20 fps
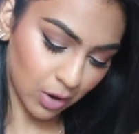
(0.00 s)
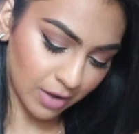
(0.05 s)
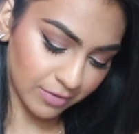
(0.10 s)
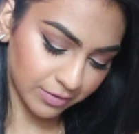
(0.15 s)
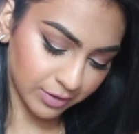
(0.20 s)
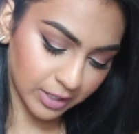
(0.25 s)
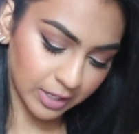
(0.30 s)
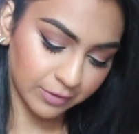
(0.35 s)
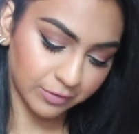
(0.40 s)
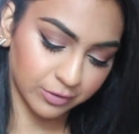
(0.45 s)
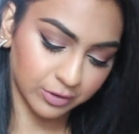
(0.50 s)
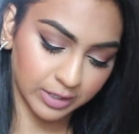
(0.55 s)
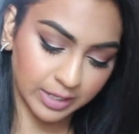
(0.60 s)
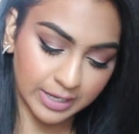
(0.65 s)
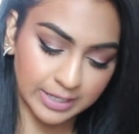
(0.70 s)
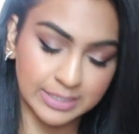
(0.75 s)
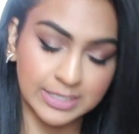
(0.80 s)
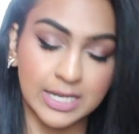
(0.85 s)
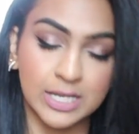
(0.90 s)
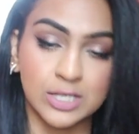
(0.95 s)
I feel for
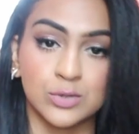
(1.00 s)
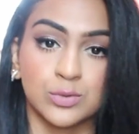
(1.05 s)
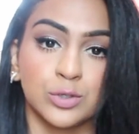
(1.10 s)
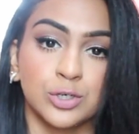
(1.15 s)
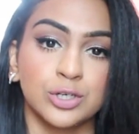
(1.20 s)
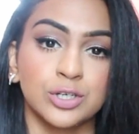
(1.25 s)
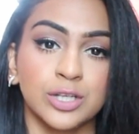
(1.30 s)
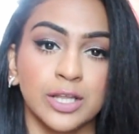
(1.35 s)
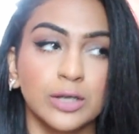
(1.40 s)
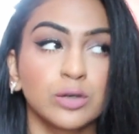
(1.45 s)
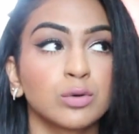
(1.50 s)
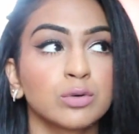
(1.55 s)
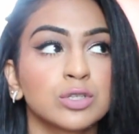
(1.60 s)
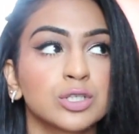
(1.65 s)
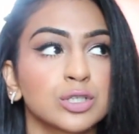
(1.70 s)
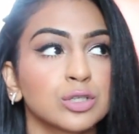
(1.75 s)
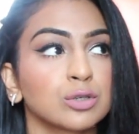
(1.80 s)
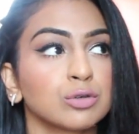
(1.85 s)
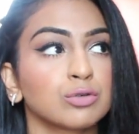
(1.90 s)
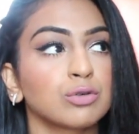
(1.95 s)
days when you're going
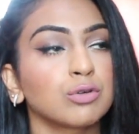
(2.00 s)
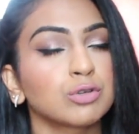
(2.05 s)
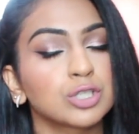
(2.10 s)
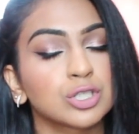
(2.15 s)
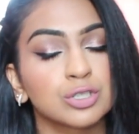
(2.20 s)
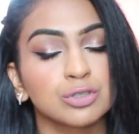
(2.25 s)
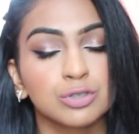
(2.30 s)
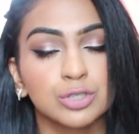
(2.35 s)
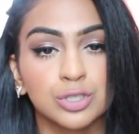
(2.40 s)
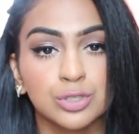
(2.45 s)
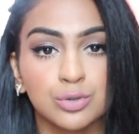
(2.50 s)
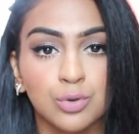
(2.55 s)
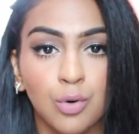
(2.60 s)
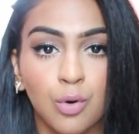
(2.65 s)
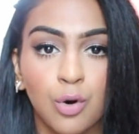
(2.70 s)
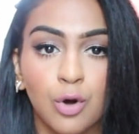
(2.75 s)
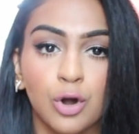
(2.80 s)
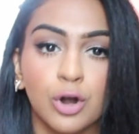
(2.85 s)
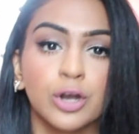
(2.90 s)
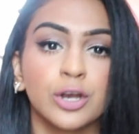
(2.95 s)
to the grocery
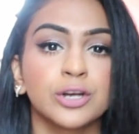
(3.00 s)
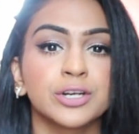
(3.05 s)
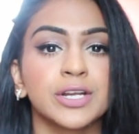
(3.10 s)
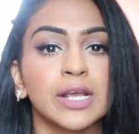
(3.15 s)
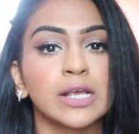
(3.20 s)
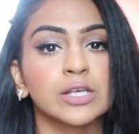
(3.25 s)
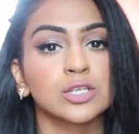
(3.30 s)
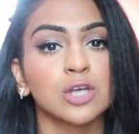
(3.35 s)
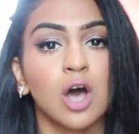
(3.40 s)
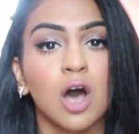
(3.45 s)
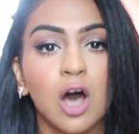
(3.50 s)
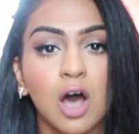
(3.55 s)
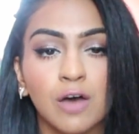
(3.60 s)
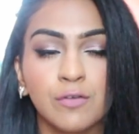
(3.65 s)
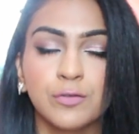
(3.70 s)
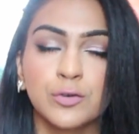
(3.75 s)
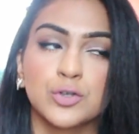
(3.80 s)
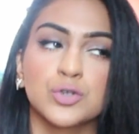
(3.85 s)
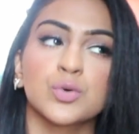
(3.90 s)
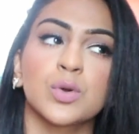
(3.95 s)
store or your days
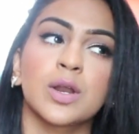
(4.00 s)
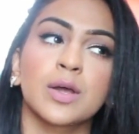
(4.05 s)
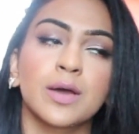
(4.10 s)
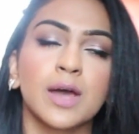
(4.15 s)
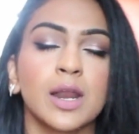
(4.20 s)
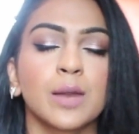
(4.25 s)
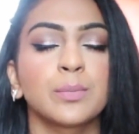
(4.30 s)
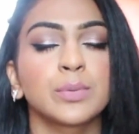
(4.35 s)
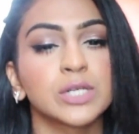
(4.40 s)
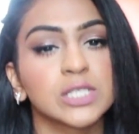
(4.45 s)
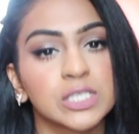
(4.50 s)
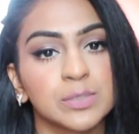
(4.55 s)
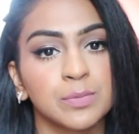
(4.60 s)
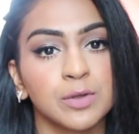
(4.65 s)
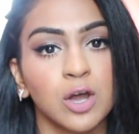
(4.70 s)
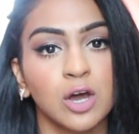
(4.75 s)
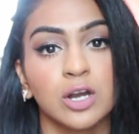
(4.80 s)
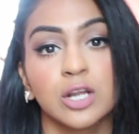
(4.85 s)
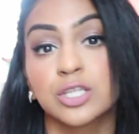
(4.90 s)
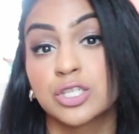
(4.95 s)
off, you just want to kind of put
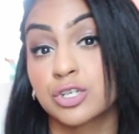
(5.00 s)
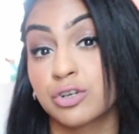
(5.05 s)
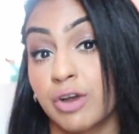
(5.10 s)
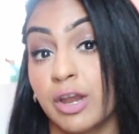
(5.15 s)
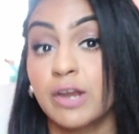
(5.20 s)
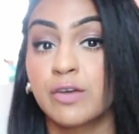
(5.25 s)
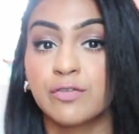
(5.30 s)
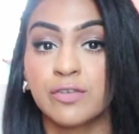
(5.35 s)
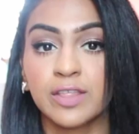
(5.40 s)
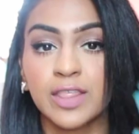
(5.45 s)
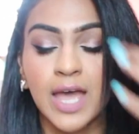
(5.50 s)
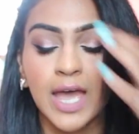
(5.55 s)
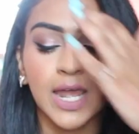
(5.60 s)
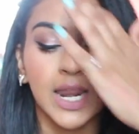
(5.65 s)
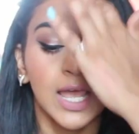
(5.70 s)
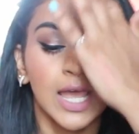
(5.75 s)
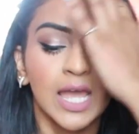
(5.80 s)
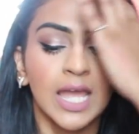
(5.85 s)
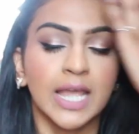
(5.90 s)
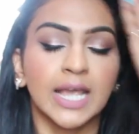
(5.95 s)
something on, it's great for
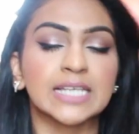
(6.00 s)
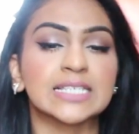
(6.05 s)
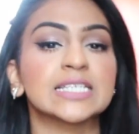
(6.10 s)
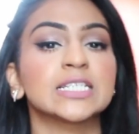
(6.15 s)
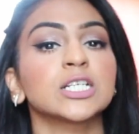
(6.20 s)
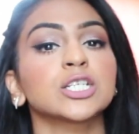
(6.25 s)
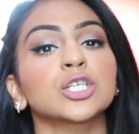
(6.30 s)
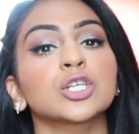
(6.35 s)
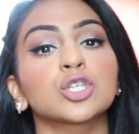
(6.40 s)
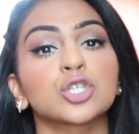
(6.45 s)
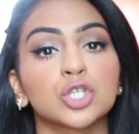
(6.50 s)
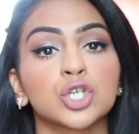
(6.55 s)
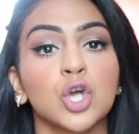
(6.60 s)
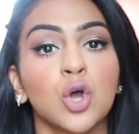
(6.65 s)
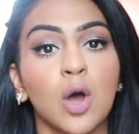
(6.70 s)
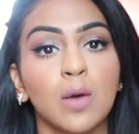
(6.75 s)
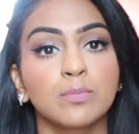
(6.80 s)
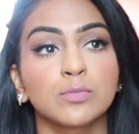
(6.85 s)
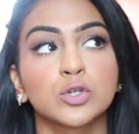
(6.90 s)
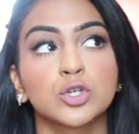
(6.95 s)
that because it doesn't show
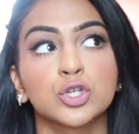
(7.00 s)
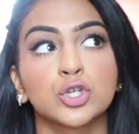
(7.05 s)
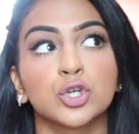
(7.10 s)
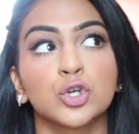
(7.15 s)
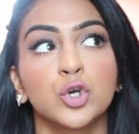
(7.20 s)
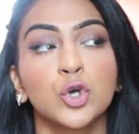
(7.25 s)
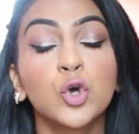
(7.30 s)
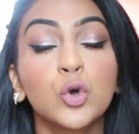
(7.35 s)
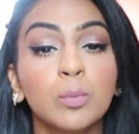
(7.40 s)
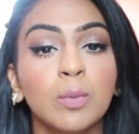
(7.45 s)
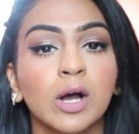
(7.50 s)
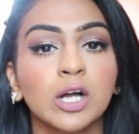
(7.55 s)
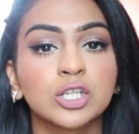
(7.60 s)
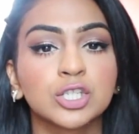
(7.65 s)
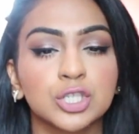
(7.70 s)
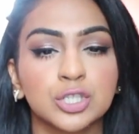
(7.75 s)
up too much.